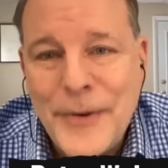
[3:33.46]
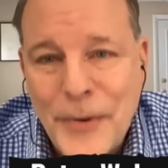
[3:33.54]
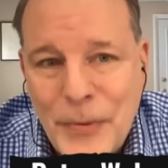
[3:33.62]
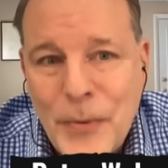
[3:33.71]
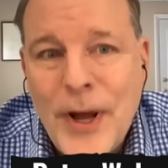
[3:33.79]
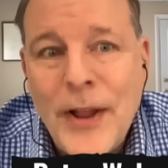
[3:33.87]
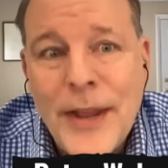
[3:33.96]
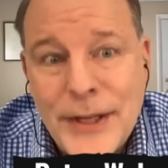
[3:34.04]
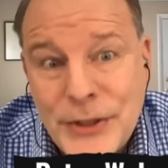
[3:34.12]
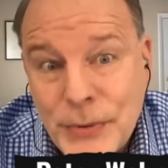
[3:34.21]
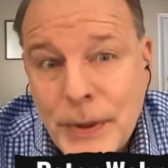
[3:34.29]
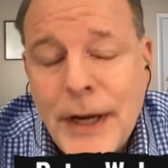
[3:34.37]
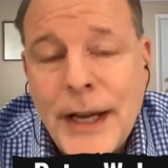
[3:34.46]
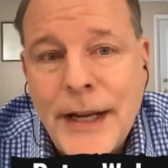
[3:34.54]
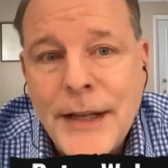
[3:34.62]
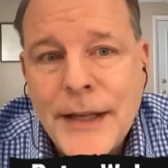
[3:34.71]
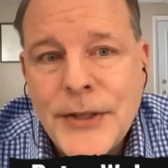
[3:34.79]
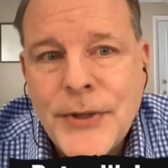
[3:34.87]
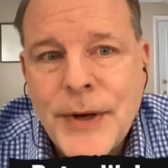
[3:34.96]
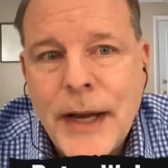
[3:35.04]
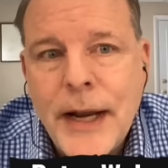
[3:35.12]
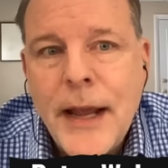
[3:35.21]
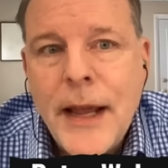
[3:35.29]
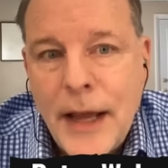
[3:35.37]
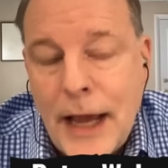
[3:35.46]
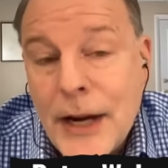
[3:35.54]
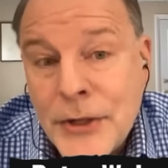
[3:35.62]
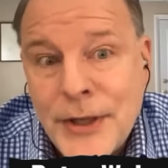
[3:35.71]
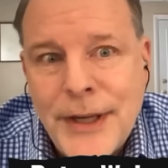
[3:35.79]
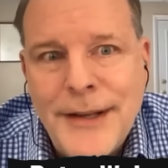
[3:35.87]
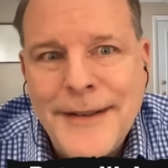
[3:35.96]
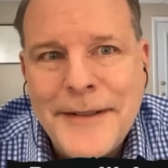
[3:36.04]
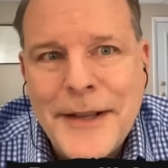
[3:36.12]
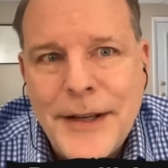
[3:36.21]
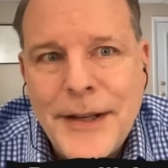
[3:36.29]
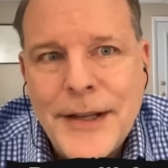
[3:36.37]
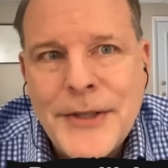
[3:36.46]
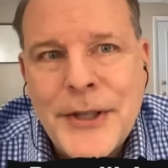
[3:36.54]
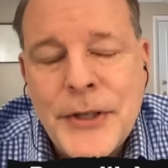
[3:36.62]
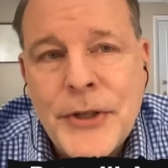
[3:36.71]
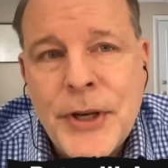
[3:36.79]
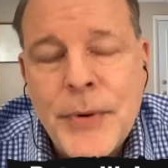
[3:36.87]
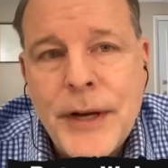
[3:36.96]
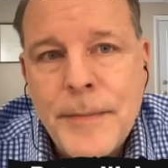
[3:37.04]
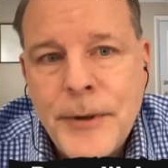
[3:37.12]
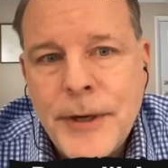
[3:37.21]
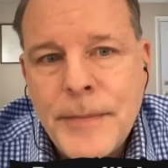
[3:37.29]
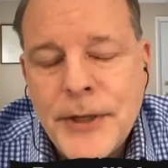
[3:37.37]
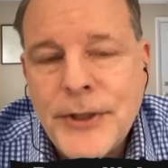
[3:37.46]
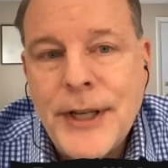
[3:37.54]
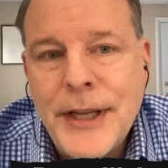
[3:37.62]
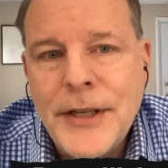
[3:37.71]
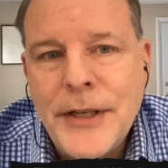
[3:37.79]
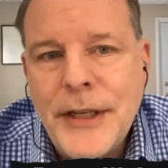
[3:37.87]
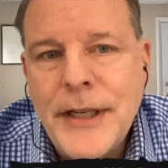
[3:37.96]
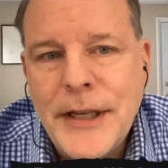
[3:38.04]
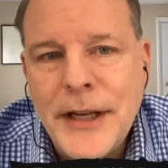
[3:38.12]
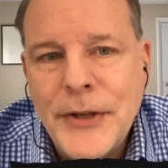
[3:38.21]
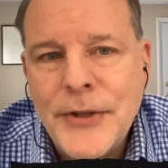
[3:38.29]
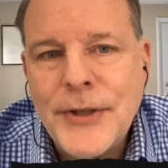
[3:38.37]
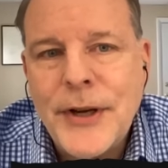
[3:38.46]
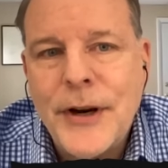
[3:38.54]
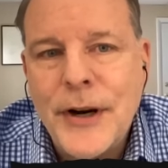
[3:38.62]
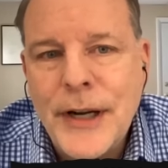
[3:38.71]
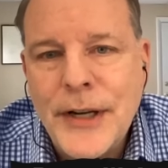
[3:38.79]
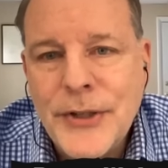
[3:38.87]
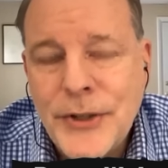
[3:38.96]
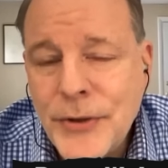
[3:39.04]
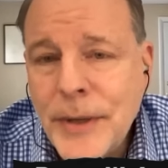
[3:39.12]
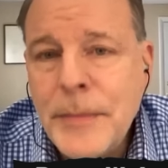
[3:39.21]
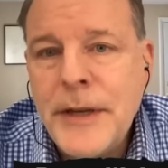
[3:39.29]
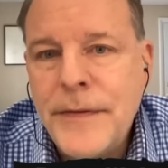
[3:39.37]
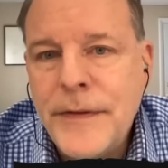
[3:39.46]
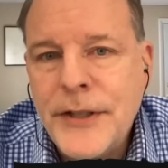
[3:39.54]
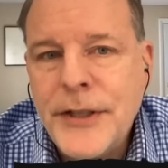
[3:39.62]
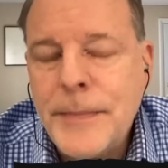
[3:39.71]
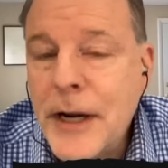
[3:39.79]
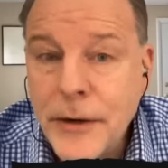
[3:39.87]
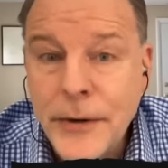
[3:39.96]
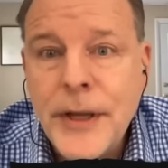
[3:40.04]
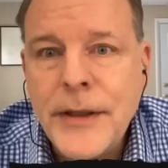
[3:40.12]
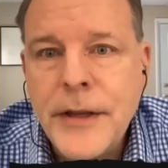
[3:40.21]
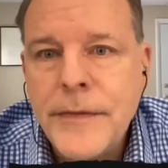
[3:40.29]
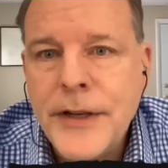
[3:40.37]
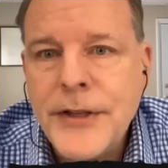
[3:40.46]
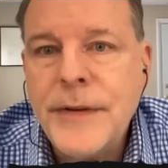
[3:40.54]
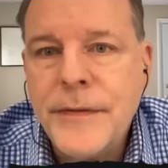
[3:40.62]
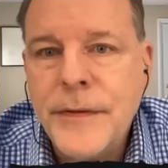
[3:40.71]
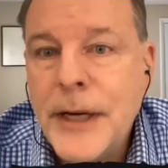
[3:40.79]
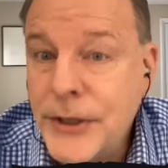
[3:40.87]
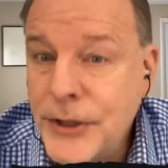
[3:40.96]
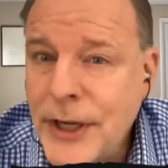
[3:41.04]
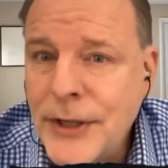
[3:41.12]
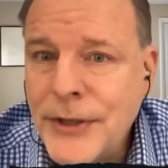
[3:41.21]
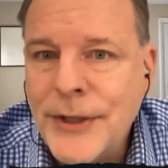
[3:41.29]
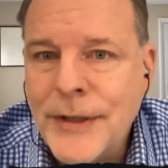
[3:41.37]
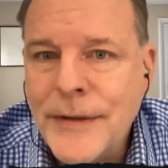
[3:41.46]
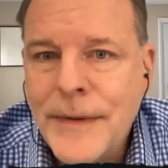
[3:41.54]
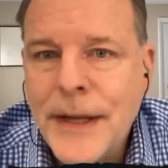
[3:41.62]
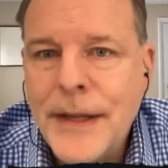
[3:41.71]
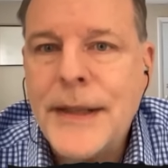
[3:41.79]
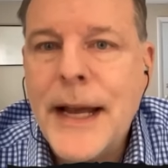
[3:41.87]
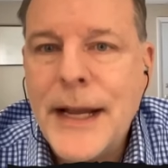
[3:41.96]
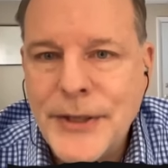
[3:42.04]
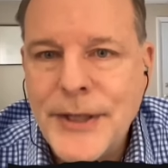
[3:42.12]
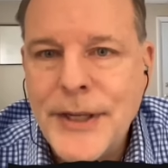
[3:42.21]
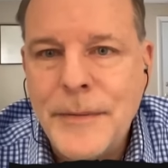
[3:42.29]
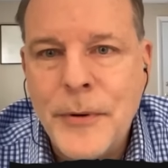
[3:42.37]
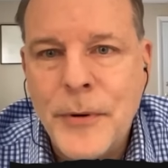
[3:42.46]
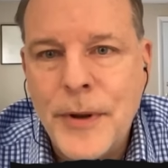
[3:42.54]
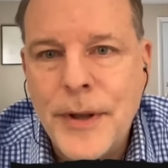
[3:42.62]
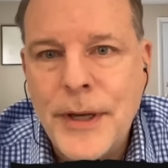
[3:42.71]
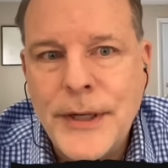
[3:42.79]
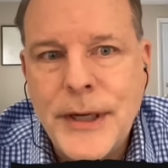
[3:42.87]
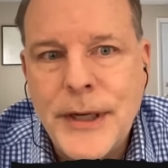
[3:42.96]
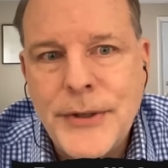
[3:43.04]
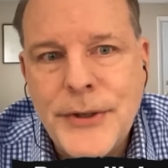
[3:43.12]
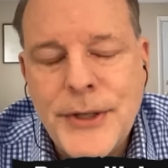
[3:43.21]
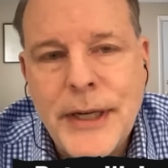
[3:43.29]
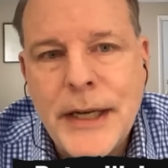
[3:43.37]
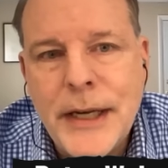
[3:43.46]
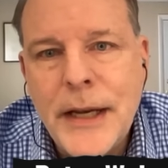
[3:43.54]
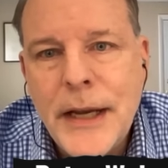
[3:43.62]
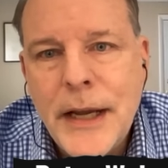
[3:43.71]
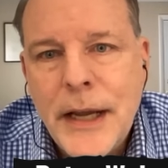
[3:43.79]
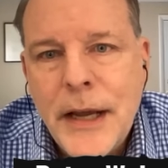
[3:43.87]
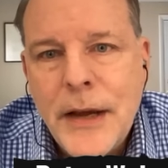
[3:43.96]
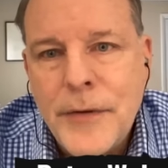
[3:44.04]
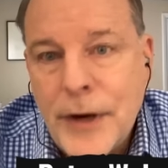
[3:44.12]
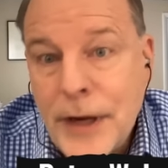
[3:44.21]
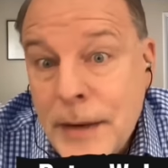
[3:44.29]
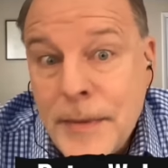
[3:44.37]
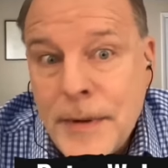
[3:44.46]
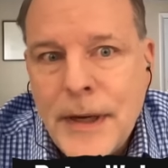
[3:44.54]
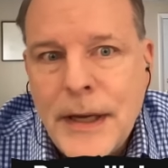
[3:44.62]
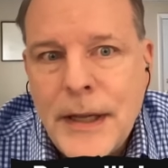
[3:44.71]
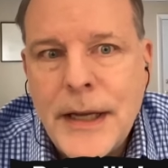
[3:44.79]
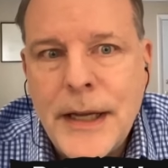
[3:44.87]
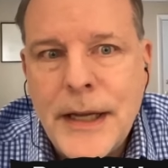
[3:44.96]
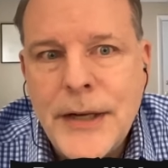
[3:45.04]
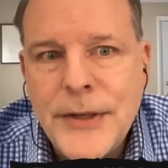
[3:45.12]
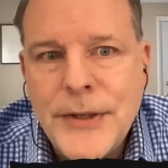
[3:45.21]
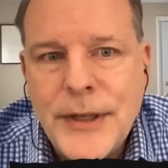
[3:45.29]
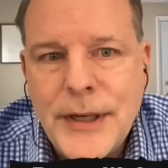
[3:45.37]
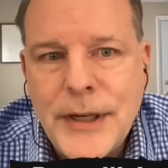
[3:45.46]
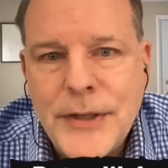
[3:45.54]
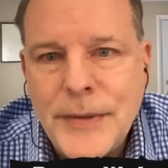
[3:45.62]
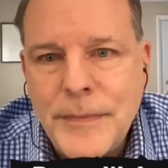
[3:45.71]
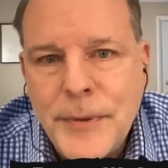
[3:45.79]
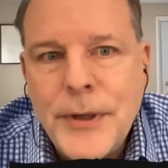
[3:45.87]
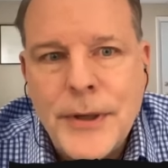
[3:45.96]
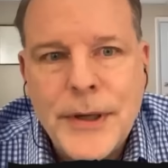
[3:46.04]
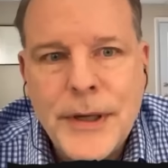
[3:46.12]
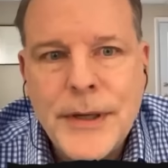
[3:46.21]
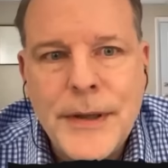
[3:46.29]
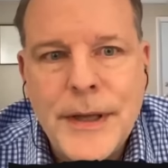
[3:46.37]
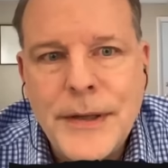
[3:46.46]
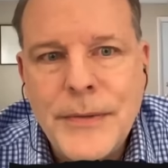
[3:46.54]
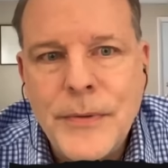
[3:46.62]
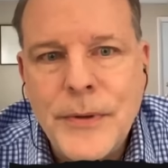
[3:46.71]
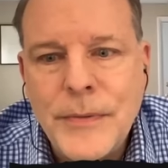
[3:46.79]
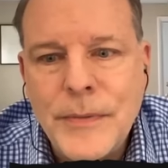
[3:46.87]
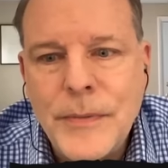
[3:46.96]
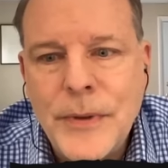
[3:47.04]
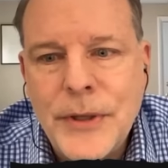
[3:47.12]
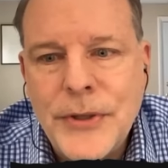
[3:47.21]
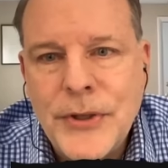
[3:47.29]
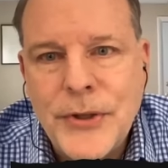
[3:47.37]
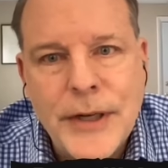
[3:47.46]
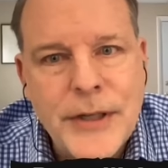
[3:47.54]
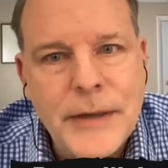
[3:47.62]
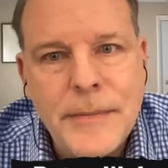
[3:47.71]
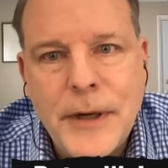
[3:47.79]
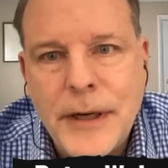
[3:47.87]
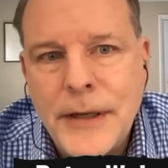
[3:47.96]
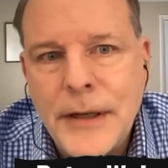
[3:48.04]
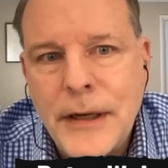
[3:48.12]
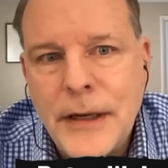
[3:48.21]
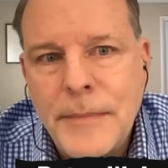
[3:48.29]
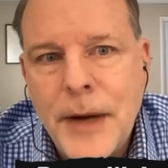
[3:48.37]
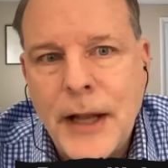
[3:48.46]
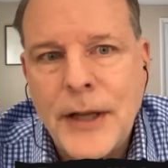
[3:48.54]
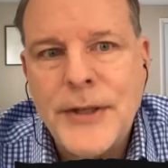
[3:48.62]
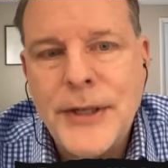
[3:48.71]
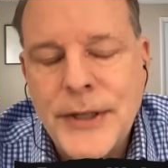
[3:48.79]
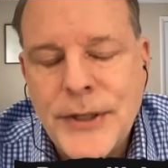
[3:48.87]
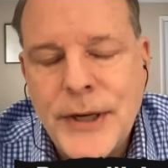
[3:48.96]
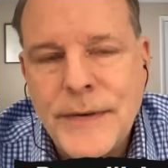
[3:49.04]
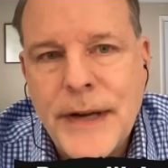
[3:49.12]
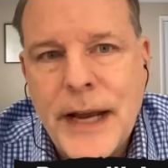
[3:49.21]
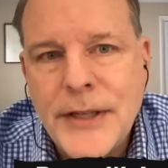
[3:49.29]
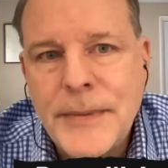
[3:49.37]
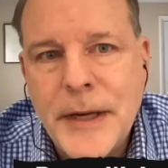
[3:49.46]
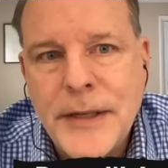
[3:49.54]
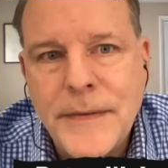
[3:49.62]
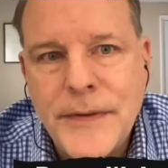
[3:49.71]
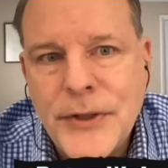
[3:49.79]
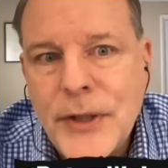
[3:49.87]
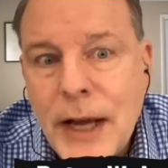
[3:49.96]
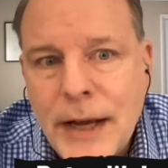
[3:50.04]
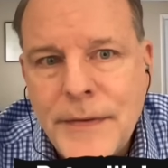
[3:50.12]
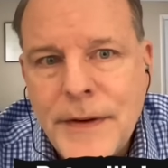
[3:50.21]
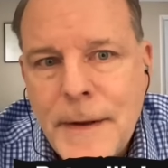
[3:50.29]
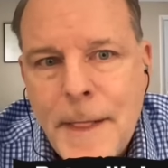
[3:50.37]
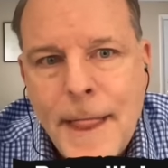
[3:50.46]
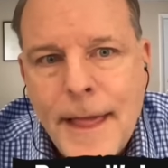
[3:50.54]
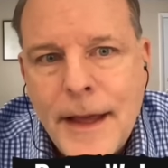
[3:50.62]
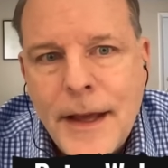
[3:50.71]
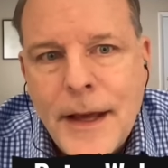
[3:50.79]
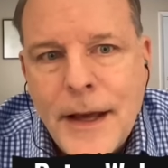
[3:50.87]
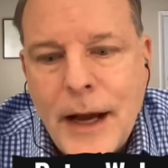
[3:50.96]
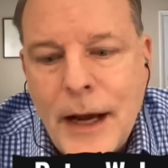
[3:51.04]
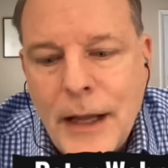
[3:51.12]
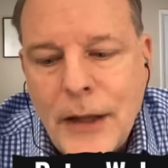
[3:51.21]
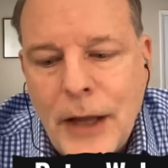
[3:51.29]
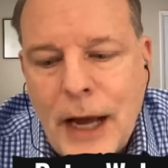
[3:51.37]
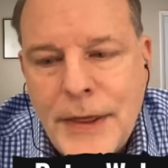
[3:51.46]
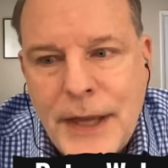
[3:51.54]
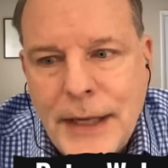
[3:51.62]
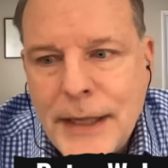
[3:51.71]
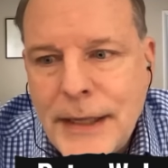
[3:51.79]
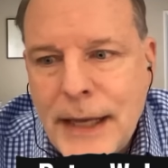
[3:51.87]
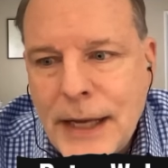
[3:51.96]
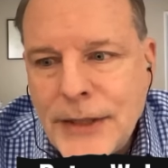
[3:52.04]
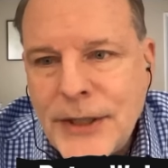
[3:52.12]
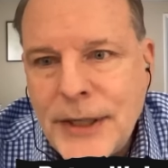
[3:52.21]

well, that's right. That's right. Actually, that's an interesting way to put it because I think the details are extremely fuzzy, but I don't think they're fuzzy for Mike Johnson. I think mm-hmm. that's the important thing to understand. For him, I think it is it is a book that will will instruct him on on politics and every aspect mm-hmm. of his life. I think that that's